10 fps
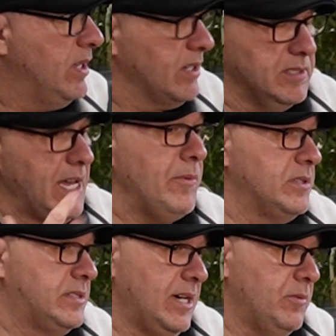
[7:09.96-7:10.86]
Because I
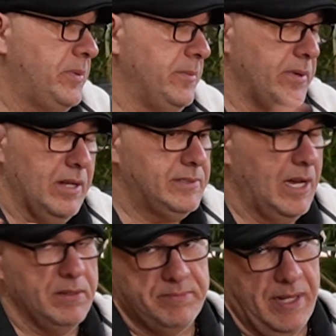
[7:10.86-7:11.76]
would tell people, I
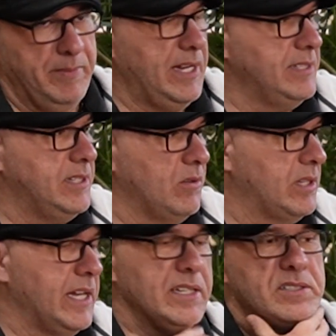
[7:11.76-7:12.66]
tell
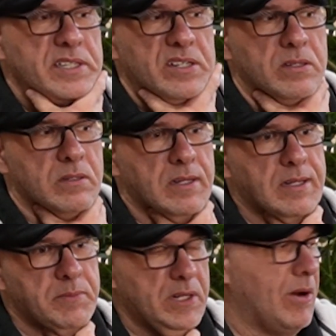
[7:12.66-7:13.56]
clients here,
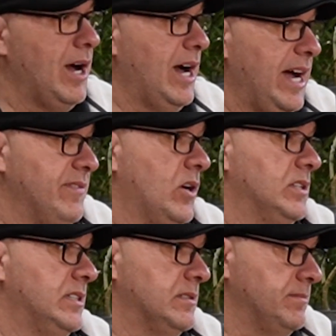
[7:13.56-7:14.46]
you know, I have
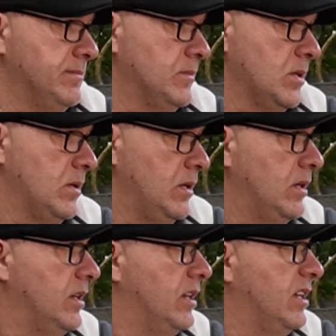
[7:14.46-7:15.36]
autism.
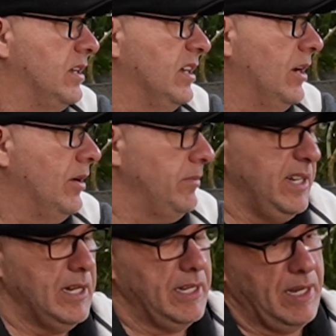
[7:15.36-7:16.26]
You know what I
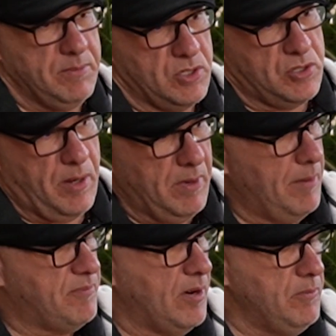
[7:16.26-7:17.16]
mean? Like I'm
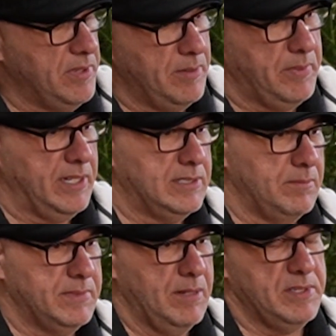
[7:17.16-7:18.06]
upfront with it because
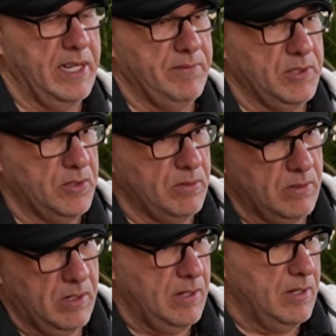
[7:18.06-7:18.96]
sometimes I have little
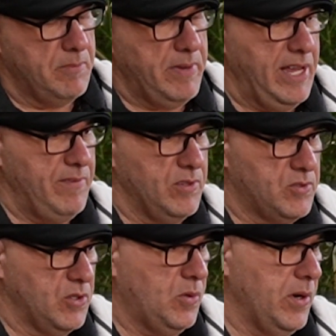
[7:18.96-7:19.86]
behaviors
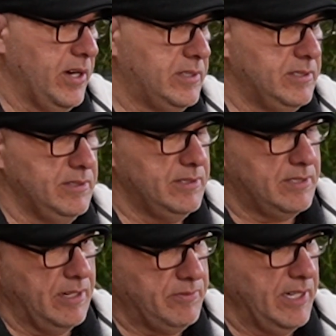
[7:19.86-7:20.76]
and quirks and
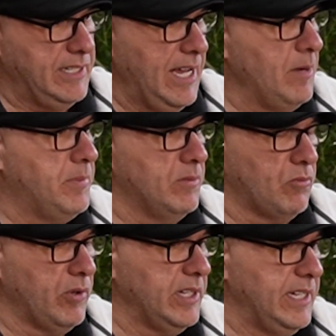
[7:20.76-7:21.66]
stuff like that. But
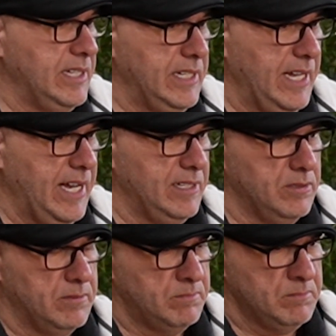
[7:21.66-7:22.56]
really, in the end,
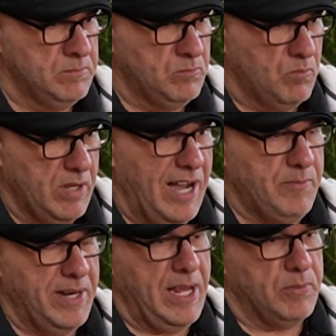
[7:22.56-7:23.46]
I've
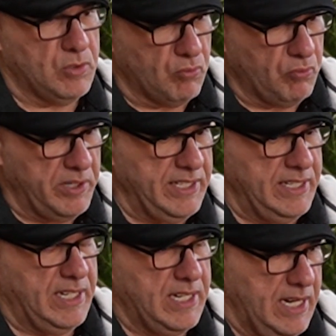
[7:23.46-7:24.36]
been able to
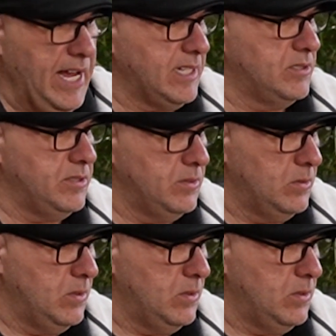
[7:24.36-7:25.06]
really connect